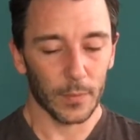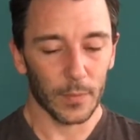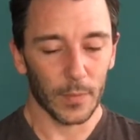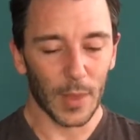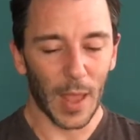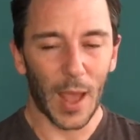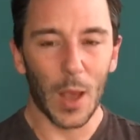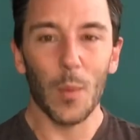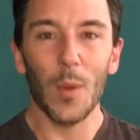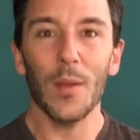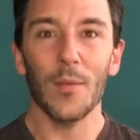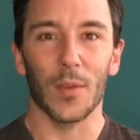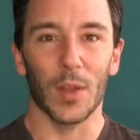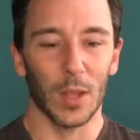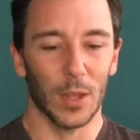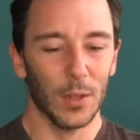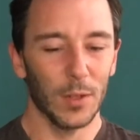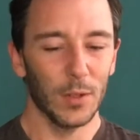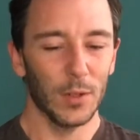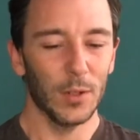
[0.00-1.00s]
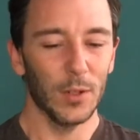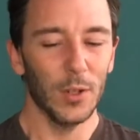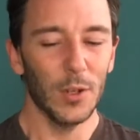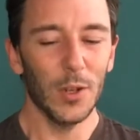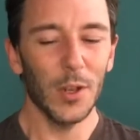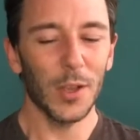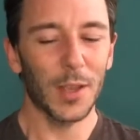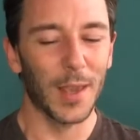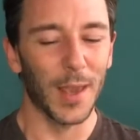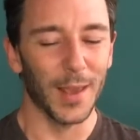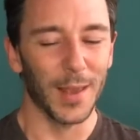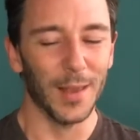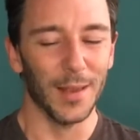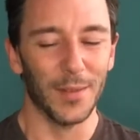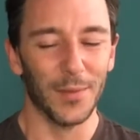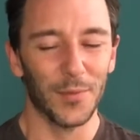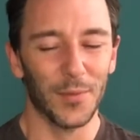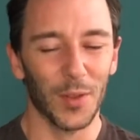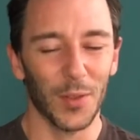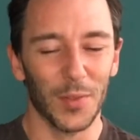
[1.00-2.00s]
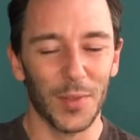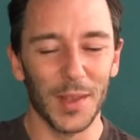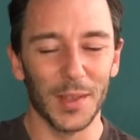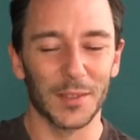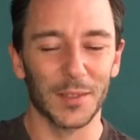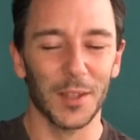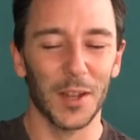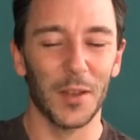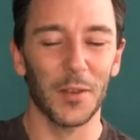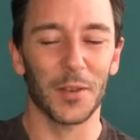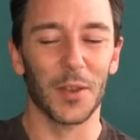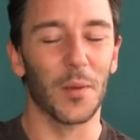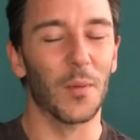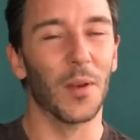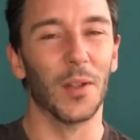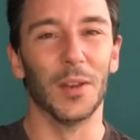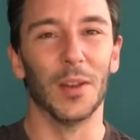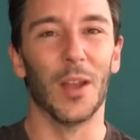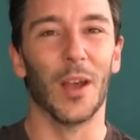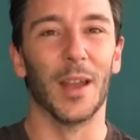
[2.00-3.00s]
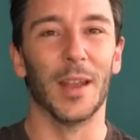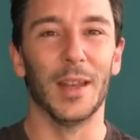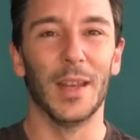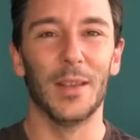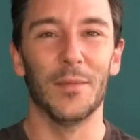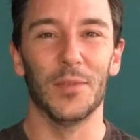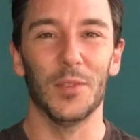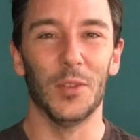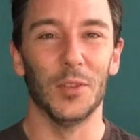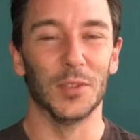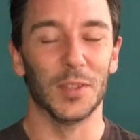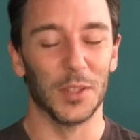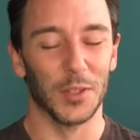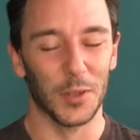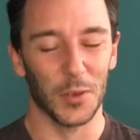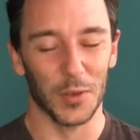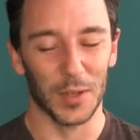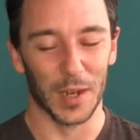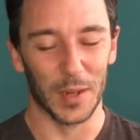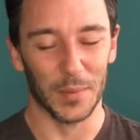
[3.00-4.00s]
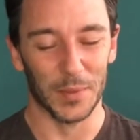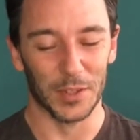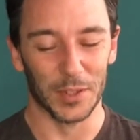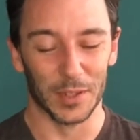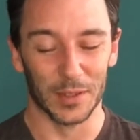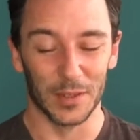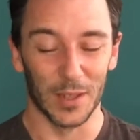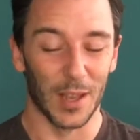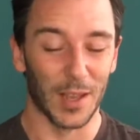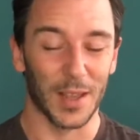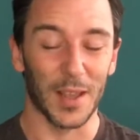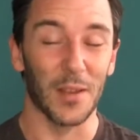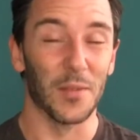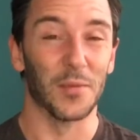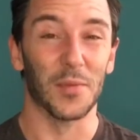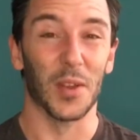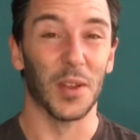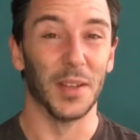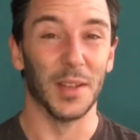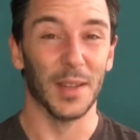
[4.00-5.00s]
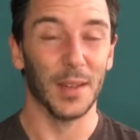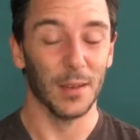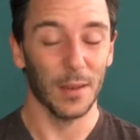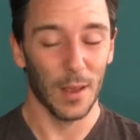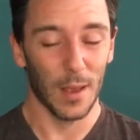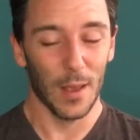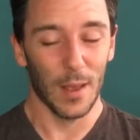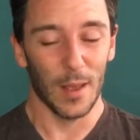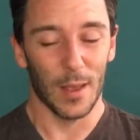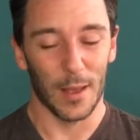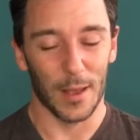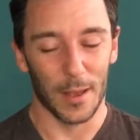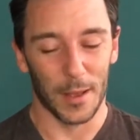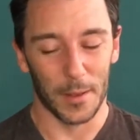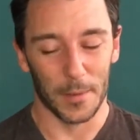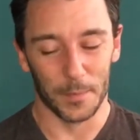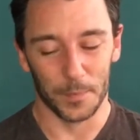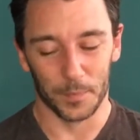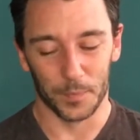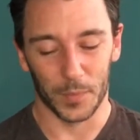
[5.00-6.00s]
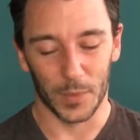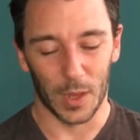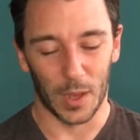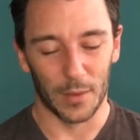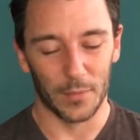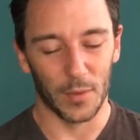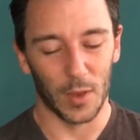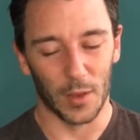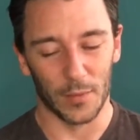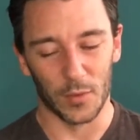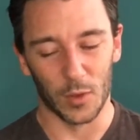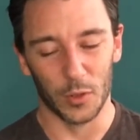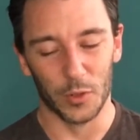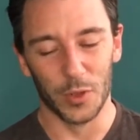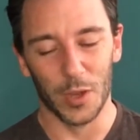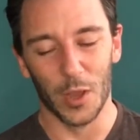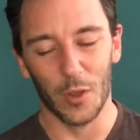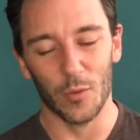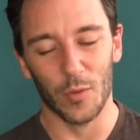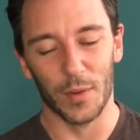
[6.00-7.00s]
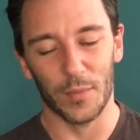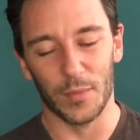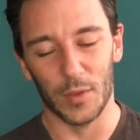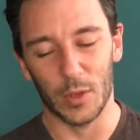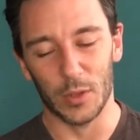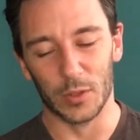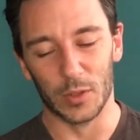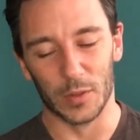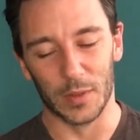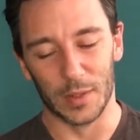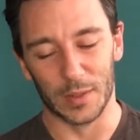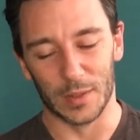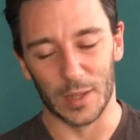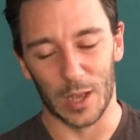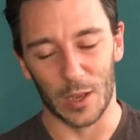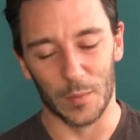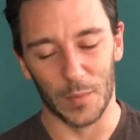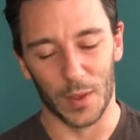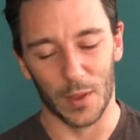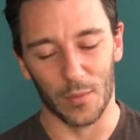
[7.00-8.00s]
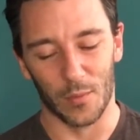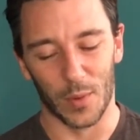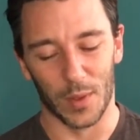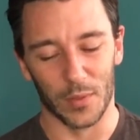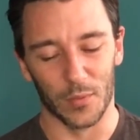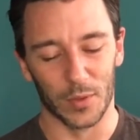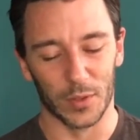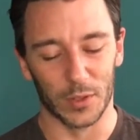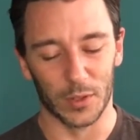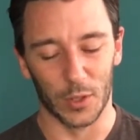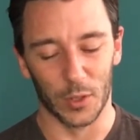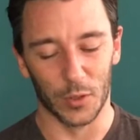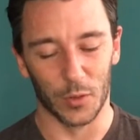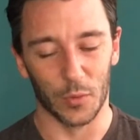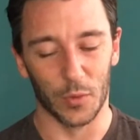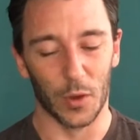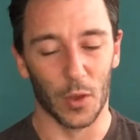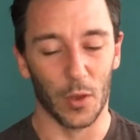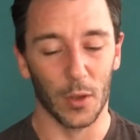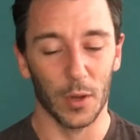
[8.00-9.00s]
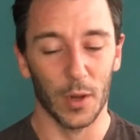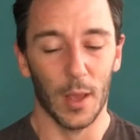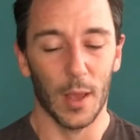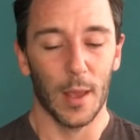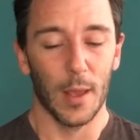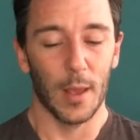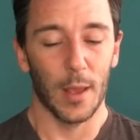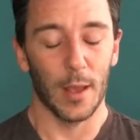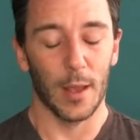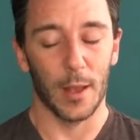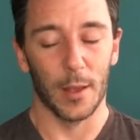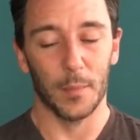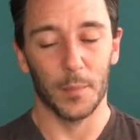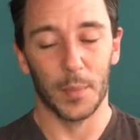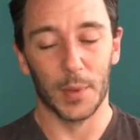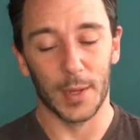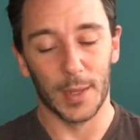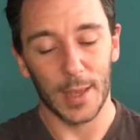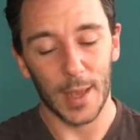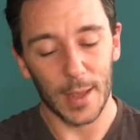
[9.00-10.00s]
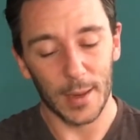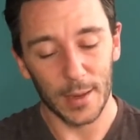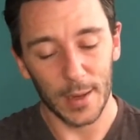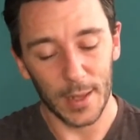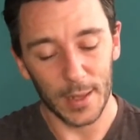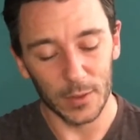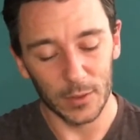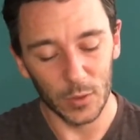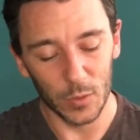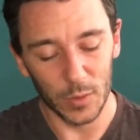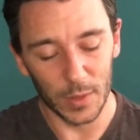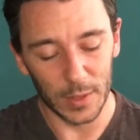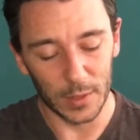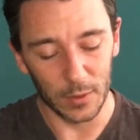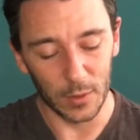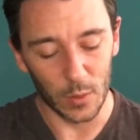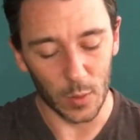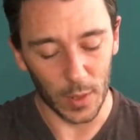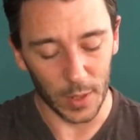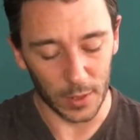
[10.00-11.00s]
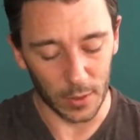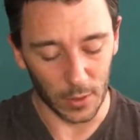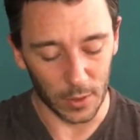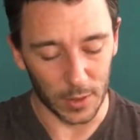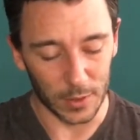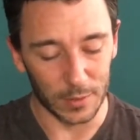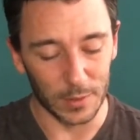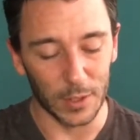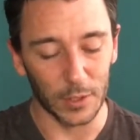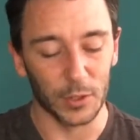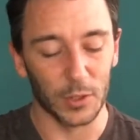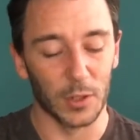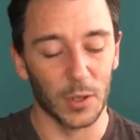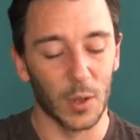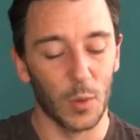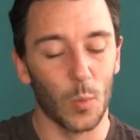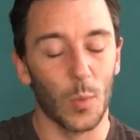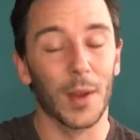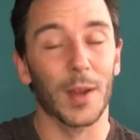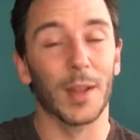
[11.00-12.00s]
However, looking for this logo online, even using Google Images, I can't find it. I've got no reviews on this helmet of whether it's good or not. But again, it's all in quite good condition. And when